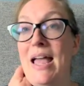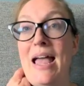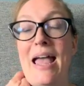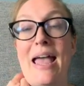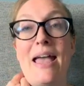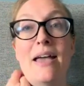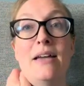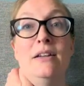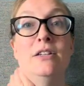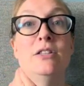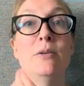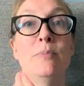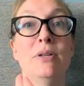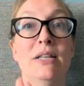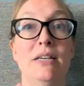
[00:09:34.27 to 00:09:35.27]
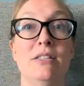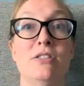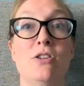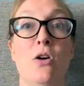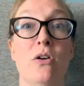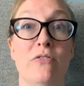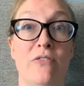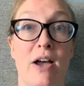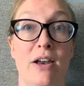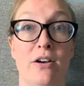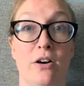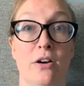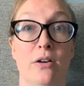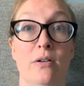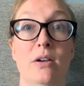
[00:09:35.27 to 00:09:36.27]
and the police notified
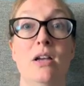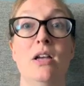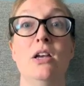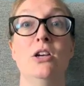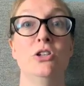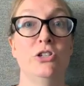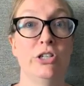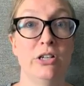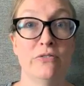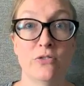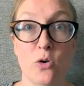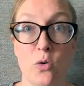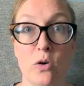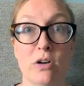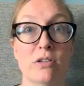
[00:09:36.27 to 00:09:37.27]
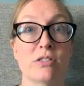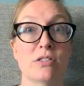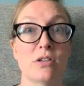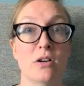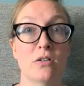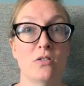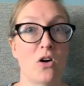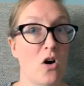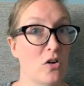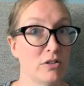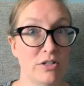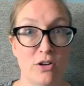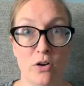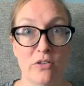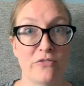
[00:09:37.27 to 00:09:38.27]
her. She, of course, called
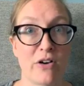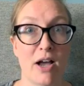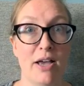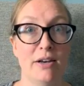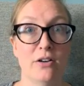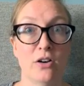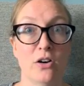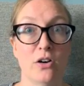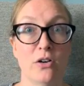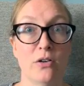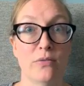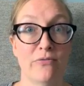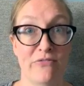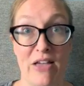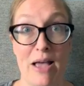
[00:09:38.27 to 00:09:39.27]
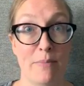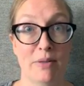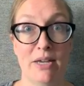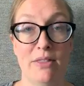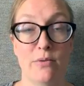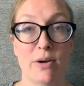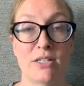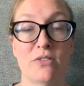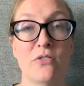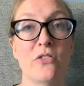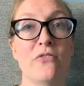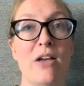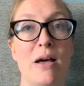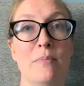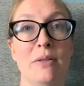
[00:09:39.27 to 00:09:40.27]
and notified her family, the rest of her
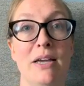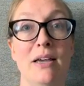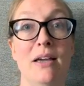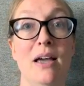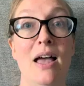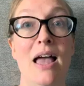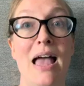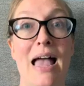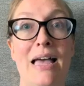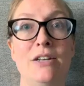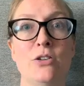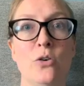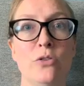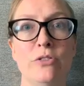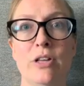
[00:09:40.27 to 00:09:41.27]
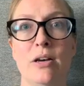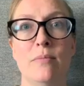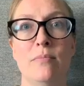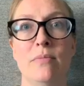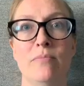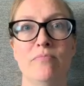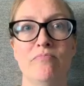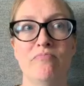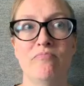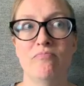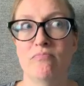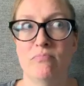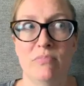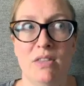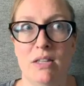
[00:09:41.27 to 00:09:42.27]
family, and told them
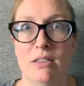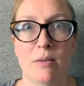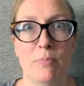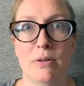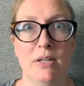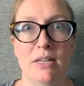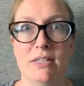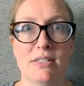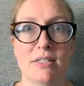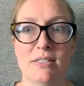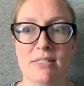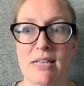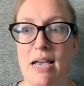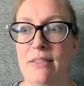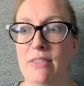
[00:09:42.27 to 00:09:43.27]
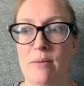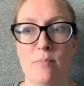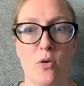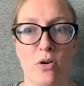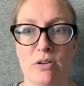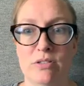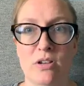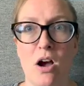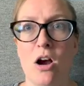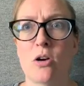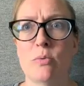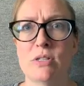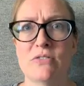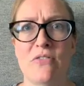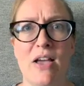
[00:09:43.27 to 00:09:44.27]
that the police had said that Maura's car
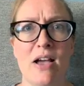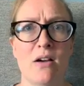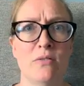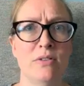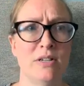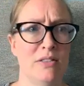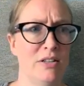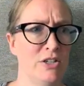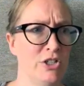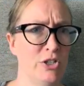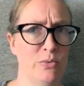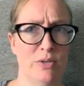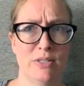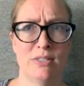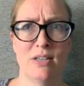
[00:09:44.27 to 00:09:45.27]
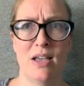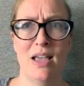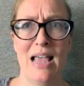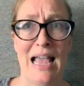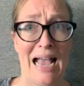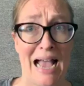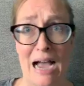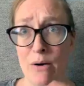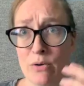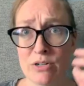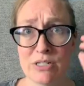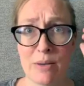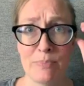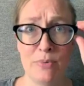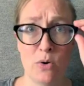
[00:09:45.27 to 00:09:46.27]
was found and that she was
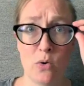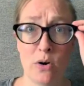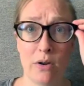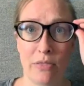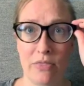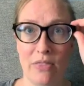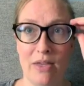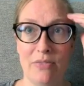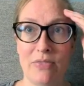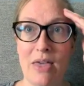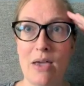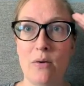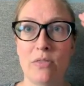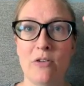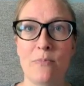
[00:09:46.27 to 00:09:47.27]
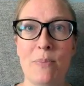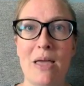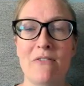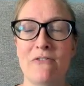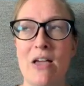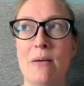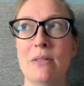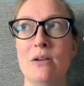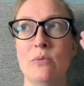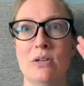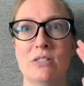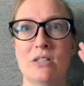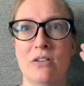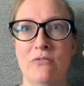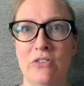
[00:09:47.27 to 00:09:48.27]
hours up north. The family
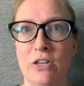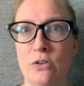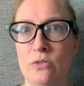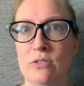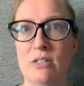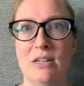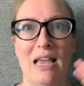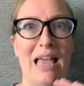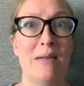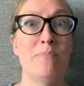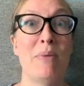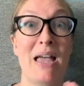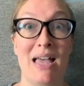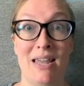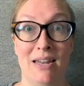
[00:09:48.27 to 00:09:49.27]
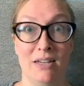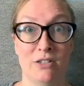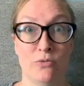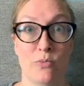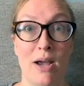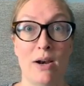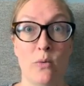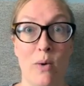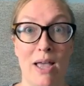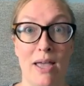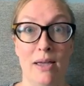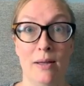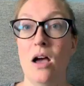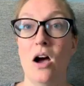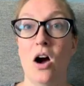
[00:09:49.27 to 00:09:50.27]
was confused and panicked right
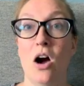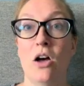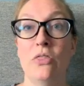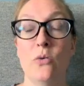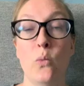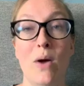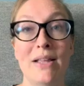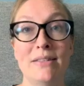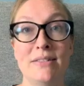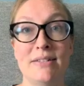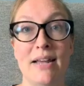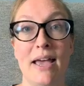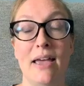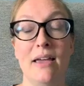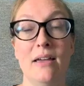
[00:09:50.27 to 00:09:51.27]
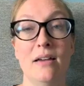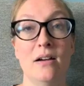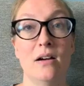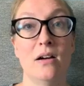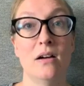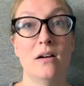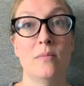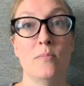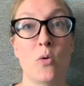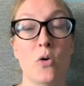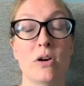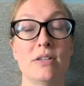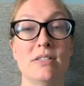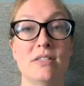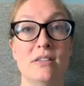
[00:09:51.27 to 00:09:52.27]
away. On the Wednesday,
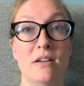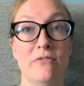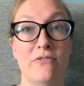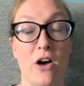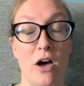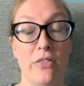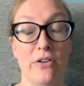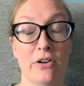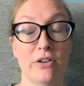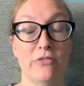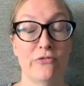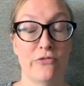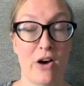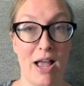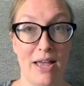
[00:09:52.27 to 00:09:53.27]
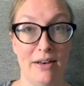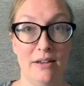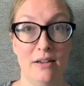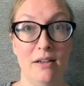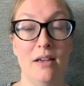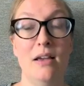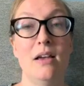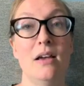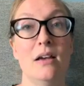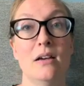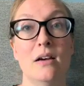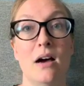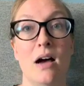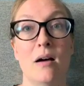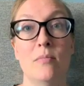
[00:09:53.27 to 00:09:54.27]
Maura's father, Fred,
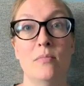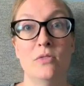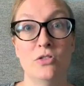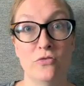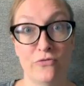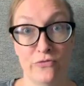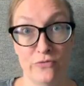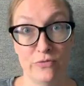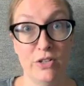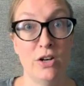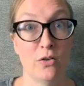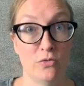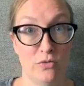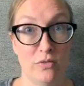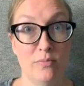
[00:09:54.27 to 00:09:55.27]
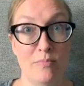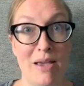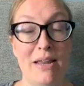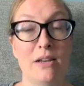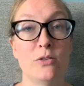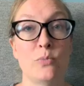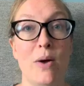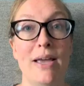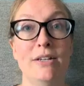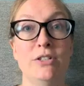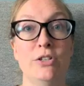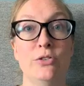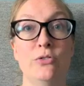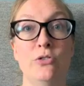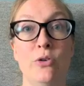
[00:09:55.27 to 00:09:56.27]
made his way
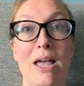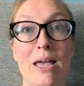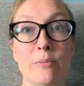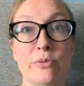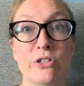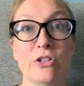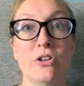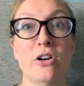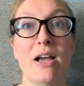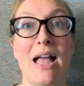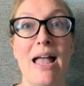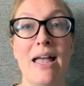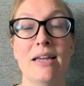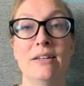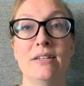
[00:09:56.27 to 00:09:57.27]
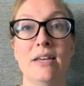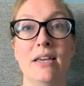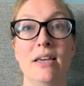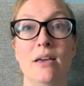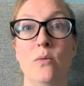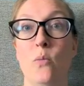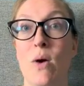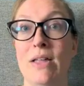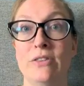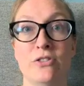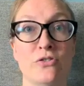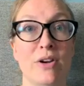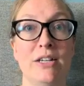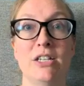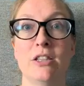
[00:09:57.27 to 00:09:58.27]
to New Hampshire, and he went
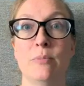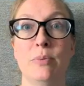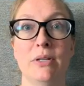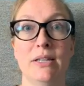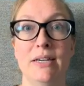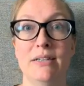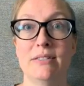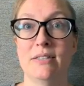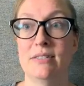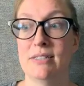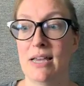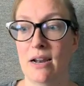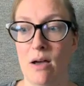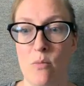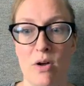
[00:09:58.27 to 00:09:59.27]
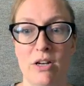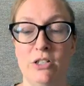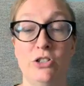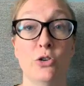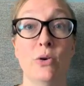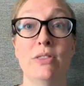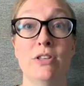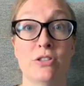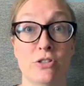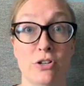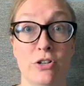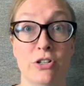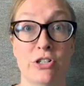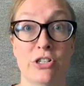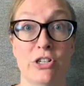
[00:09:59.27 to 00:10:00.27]
straight to the police and said, I want to join the
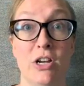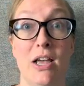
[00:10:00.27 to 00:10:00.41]
search